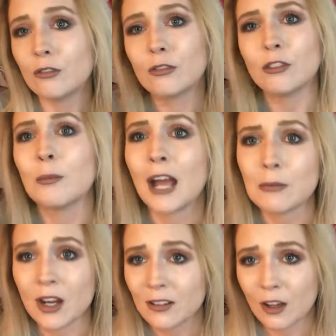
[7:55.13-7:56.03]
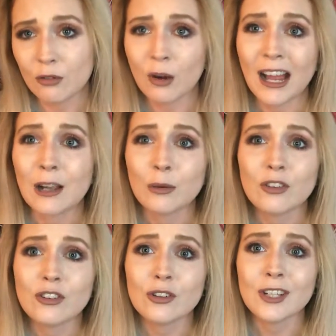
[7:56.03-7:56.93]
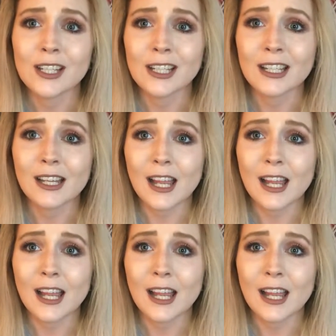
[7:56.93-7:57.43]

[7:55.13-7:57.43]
remind myself why I was doing it.